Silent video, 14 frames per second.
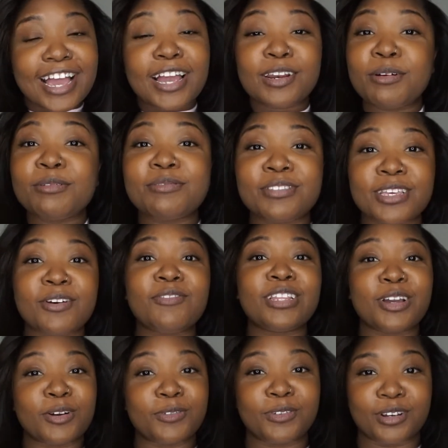I know it was
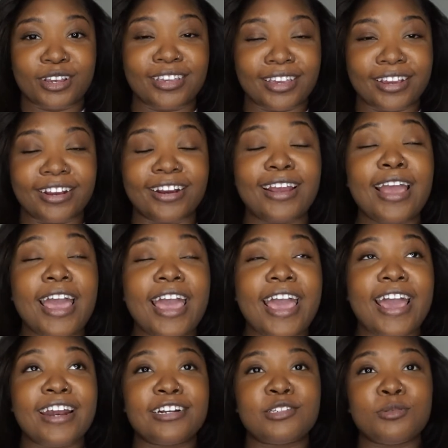definitely over a year,
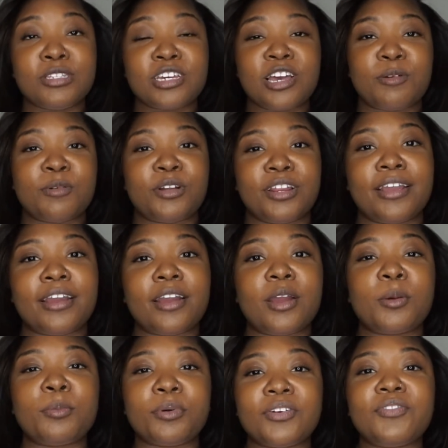and I just want to come on
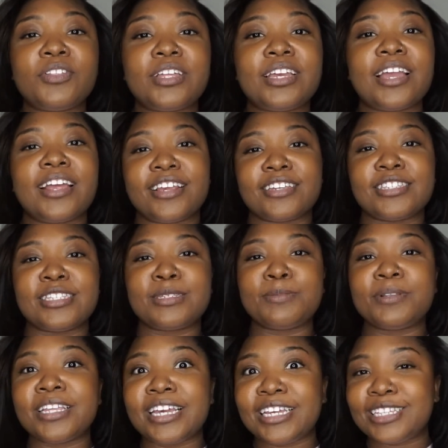here briefly and
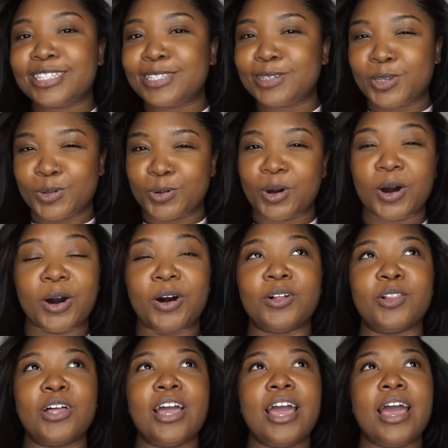explain to you
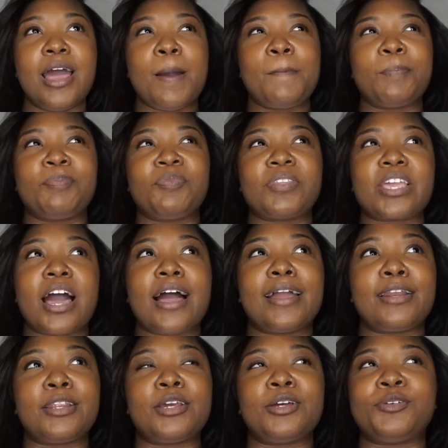all
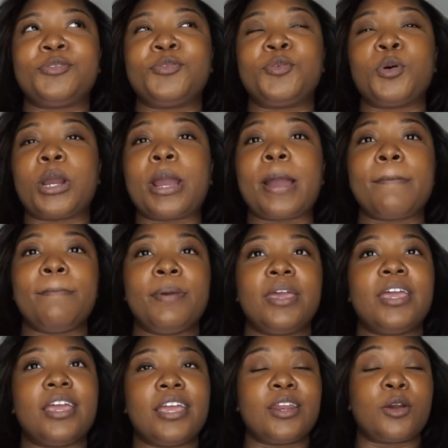kind of where I've
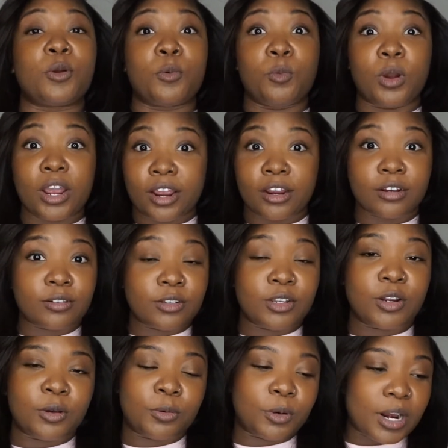been, or where, you
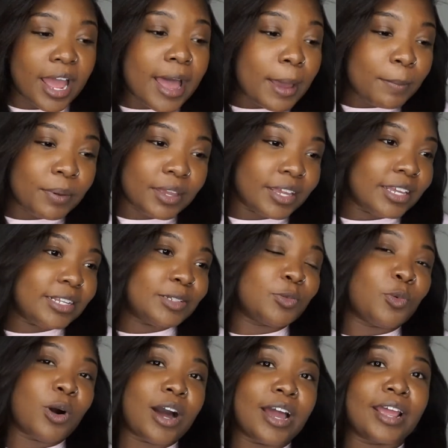know, what happened,
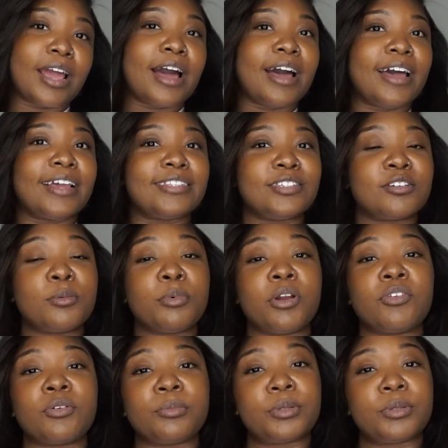why I took a break from